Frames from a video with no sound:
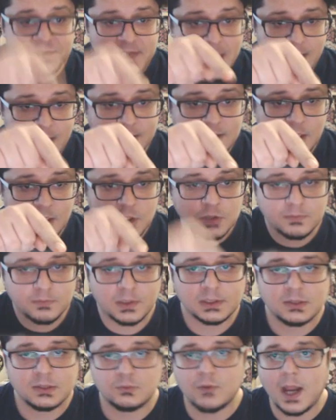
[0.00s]
this
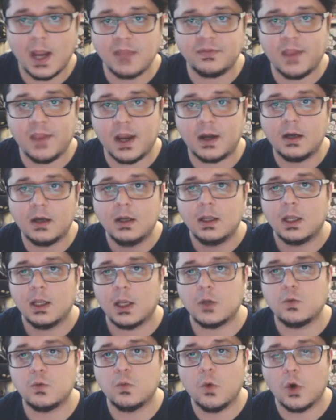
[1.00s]
annotation button right there
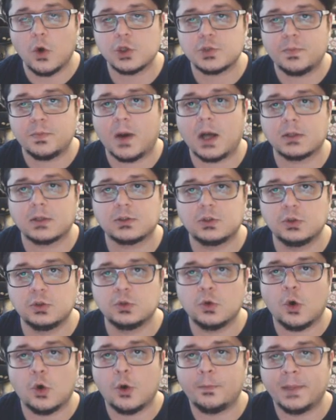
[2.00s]
and watch part
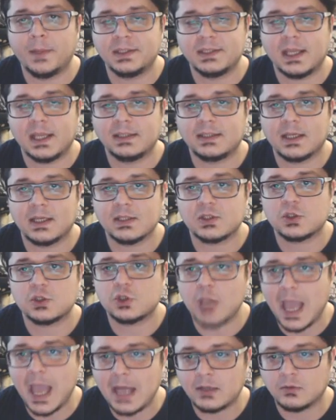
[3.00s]
2 on Midnight
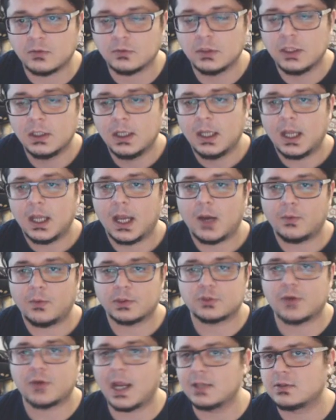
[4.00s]
Kid's channel.
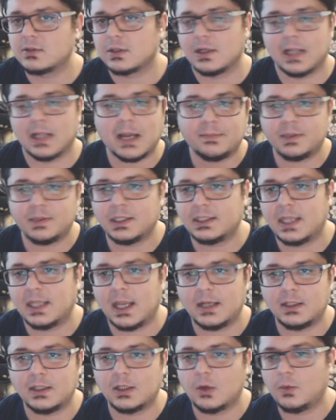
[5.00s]
We're trying to collaborate
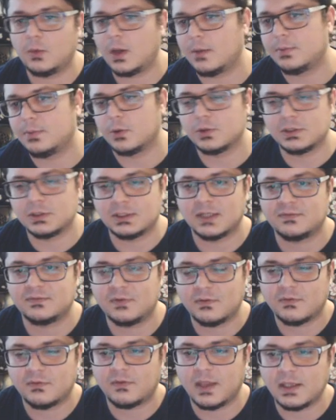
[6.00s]
here. You know, we upload in
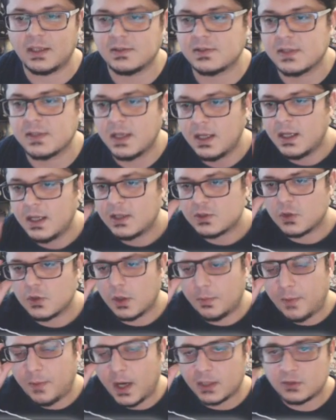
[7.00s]
different things.
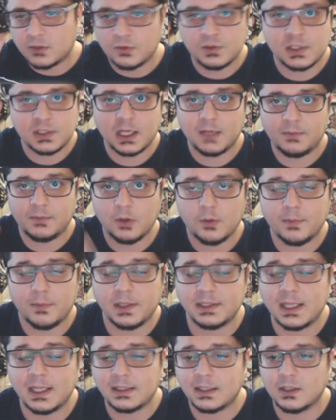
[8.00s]
So the part 2 is going to be
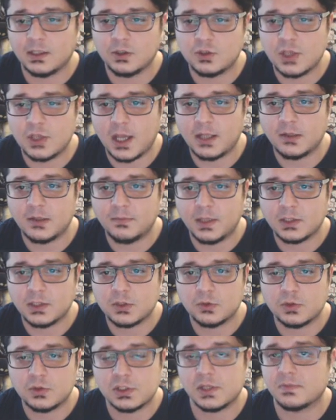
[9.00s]
on Midnight Kid's channel.
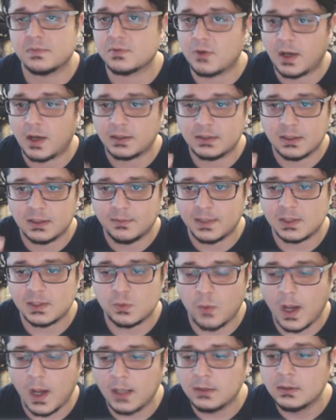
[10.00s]
Make sure to subscribe to him
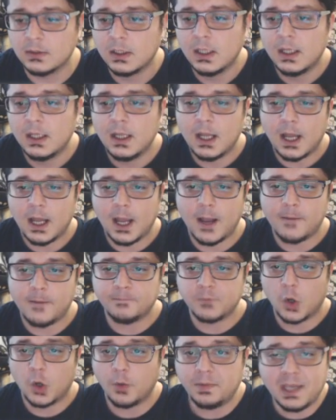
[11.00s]
as well.
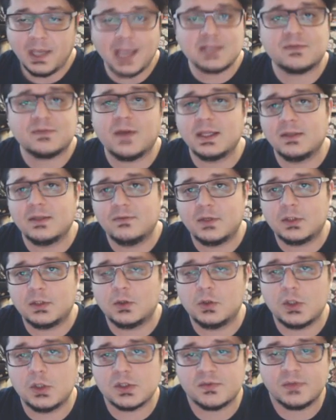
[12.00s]
Hope you guys find the
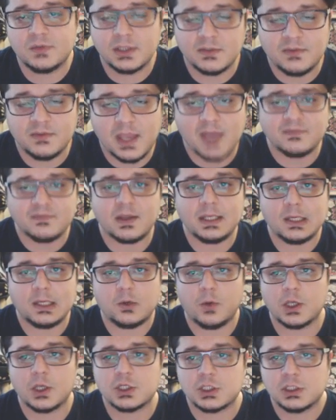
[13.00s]
video useful. If you have
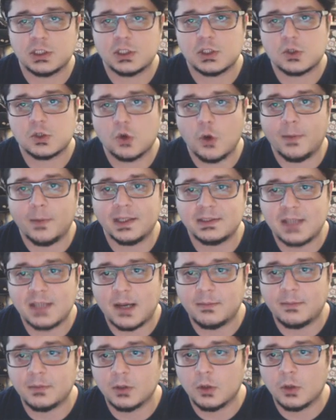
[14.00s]
any question, just comment
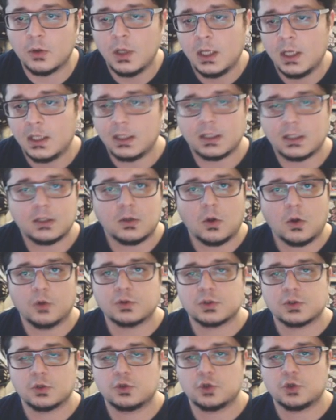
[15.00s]
down below. You can
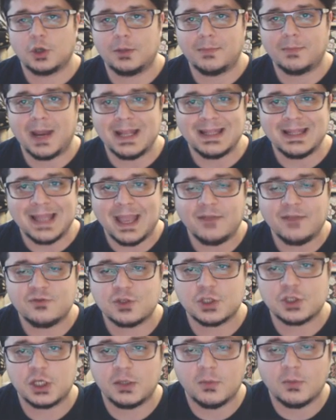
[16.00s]
also join my
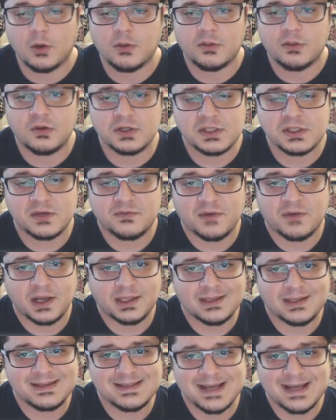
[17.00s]
live stream on Thursday,
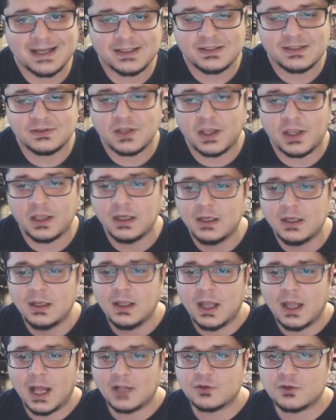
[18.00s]
Friday, Saturday.
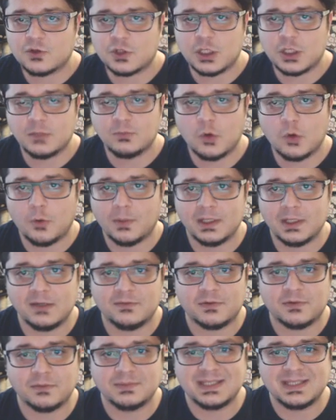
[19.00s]
I'll stream
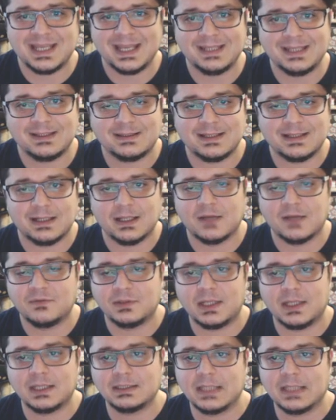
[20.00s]
normally from 10 to
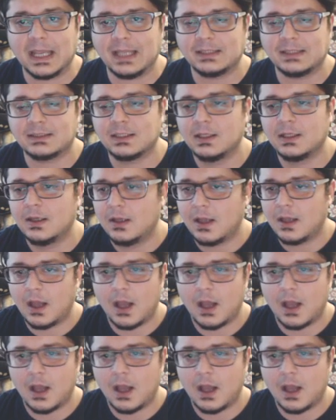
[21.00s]
11 at night